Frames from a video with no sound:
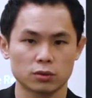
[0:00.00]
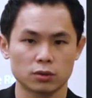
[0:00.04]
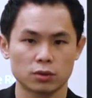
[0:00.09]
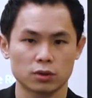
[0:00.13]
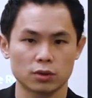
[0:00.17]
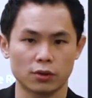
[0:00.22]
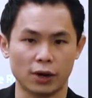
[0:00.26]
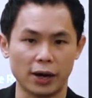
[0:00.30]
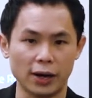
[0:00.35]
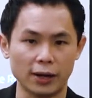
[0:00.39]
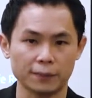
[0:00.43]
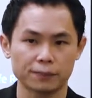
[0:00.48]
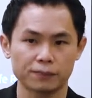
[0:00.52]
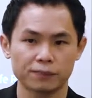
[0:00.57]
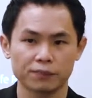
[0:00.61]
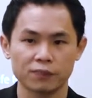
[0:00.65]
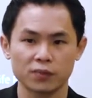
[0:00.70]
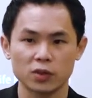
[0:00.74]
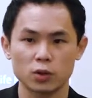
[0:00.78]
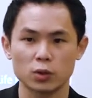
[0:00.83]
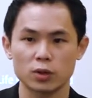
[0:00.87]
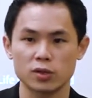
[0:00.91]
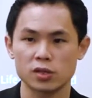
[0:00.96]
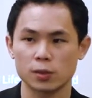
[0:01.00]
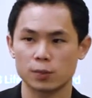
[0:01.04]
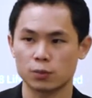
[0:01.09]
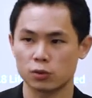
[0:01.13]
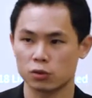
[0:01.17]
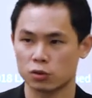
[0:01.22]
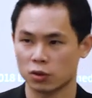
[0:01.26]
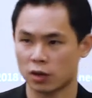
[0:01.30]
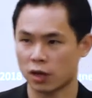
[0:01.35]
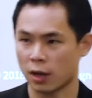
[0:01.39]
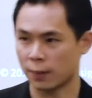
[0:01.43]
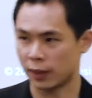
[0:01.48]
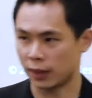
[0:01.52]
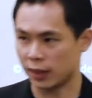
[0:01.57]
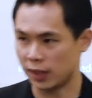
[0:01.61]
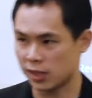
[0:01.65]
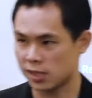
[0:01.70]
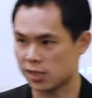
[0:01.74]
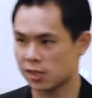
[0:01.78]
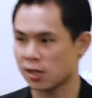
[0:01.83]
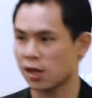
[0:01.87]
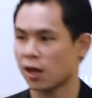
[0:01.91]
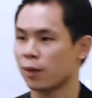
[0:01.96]
correct? You're supposed to come at
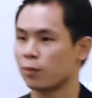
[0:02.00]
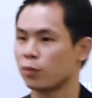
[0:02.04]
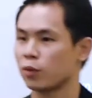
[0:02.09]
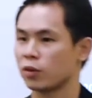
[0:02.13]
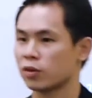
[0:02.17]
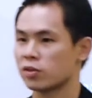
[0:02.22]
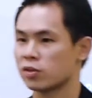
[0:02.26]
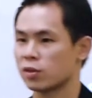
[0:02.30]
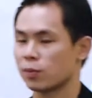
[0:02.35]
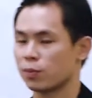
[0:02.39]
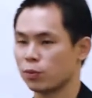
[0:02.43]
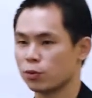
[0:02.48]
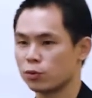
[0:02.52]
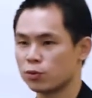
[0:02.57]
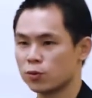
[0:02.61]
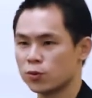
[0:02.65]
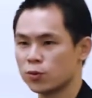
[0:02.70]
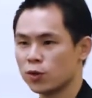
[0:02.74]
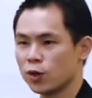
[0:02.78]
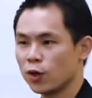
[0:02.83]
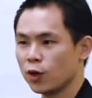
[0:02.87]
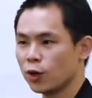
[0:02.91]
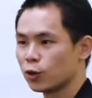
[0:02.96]
this time, you're supposed